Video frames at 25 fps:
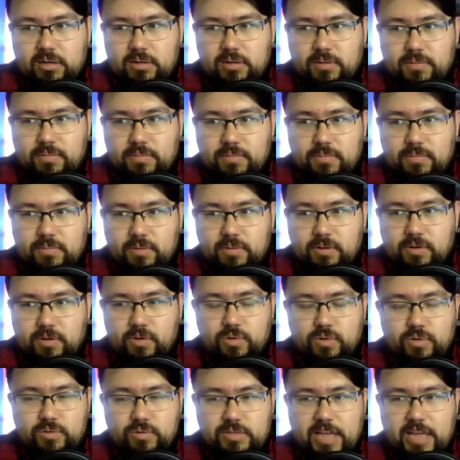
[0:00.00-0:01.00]
um you know
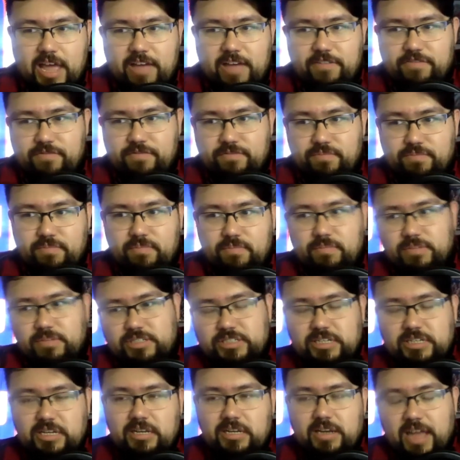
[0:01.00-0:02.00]
who's half
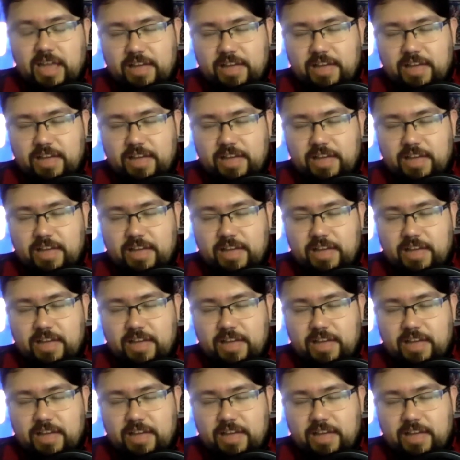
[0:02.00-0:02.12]
machine half